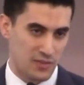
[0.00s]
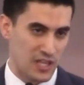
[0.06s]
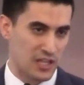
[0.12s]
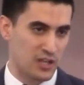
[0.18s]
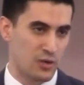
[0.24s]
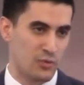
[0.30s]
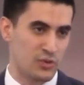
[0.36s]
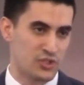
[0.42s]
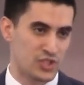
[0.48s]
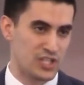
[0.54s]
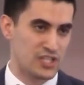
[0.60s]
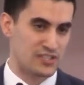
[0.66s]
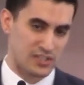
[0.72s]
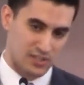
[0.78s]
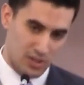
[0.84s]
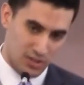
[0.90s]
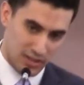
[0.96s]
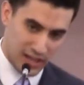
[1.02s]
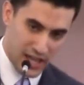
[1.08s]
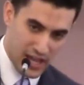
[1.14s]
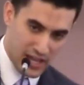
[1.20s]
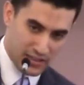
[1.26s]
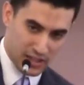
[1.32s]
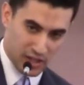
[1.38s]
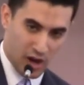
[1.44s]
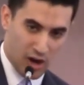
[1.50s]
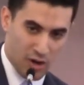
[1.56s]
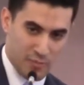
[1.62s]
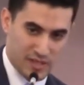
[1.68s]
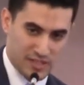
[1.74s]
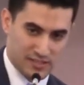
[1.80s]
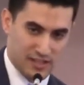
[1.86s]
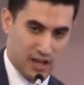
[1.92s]
thing here with Jesus. They're laying the
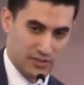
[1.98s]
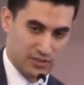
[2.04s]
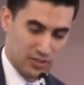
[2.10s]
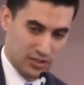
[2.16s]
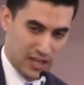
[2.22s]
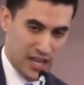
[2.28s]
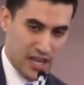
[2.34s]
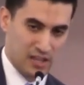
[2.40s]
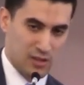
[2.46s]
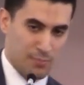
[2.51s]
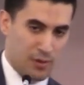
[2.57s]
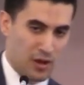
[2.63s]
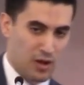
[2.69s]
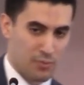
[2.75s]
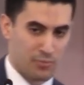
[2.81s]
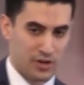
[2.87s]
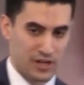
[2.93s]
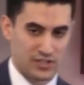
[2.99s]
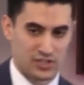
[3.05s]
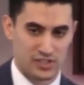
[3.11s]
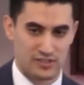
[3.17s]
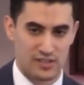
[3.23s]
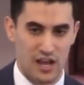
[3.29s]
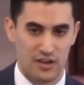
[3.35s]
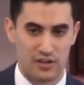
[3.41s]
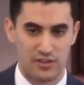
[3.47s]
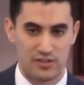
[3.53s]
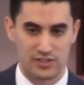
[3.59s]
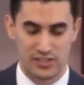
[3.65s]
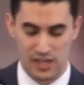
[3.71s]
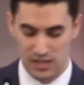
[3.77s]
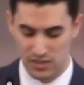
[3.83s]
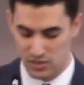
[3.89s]
garments down, they're laying the palm branches down, and they're
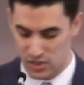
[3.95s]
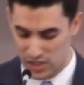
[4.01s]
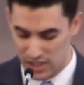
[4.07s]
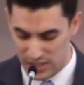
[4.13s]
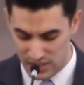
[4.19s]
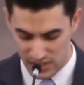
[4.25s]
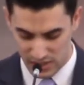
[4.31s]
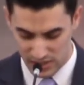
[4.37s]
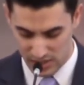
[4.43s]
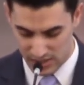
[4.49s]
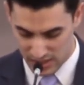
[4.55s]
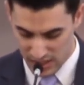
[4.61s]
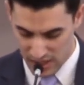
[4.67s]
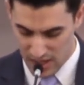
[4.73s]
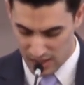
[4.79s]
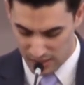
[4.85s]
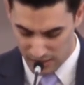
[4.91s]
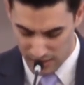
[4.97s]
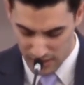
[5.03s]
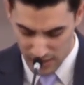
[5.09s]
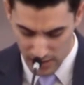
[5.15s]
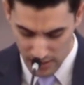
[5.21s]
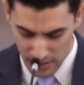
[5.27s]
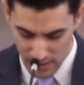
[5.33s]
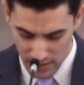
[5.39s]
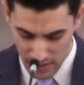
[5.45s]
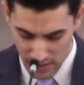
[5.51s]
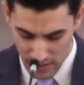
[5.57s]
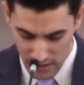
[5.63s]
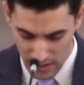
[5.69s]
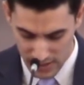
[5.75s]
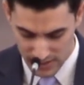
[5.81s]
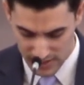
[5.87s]
saying, Jesus is king.
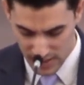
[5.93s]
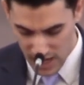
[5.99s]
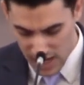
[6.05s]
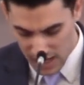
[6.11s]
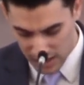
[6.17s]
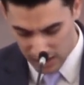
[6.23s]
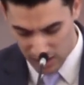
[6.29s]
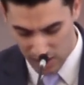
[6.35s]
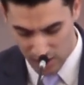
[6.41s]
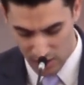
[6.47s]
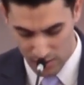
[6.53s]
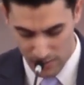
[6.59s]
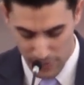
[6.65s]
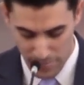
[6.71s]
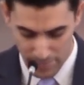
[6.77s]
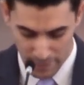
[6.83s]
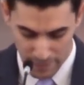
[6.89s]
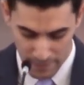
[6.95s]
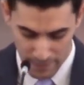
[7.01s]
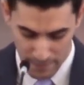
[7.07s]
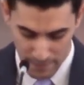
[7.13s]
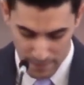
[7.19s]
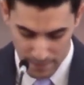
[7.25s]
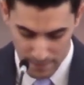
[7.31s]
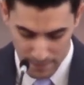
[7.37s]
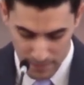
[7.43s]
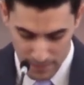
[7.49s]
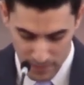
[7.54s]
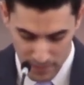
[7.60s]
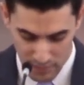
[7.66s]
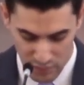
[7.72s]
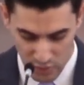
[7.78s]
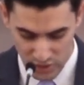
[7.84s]
And it's saying here
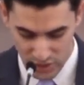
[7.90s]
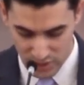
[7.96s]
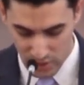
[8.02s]
in verse